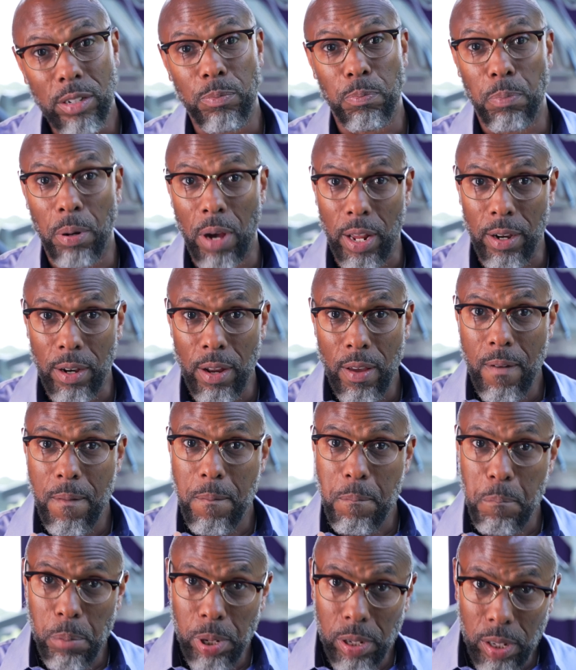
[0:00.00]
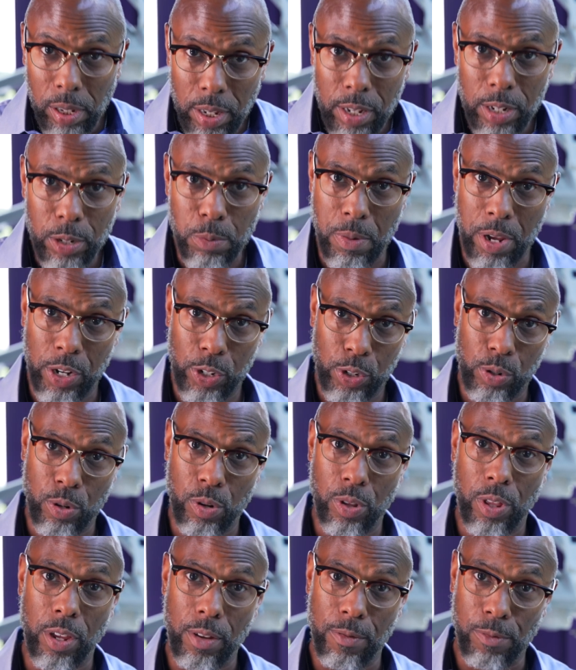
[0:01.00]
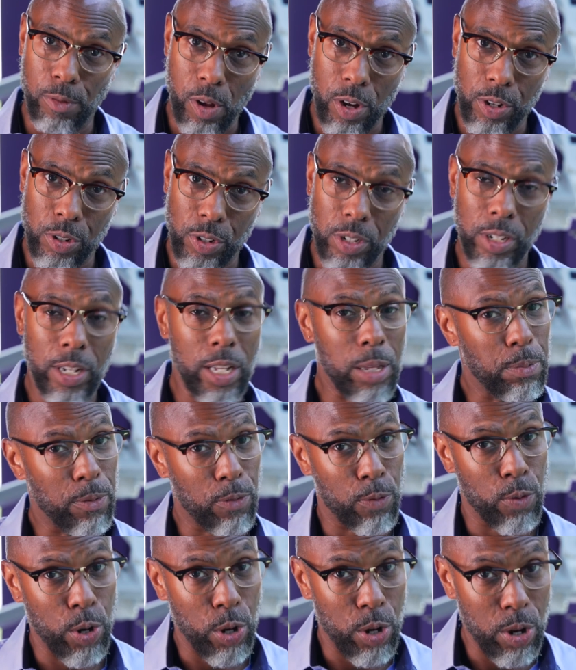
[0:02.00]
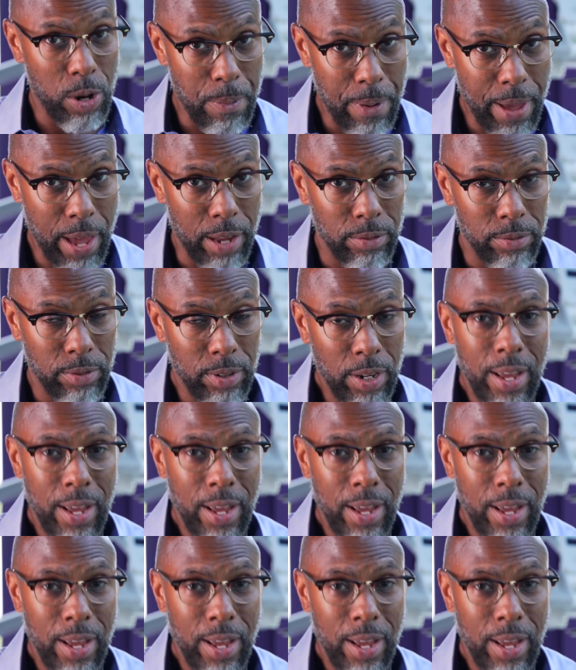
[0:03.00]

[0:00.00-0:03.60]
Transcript: But please make sure that you floss your teeth before you go to bed.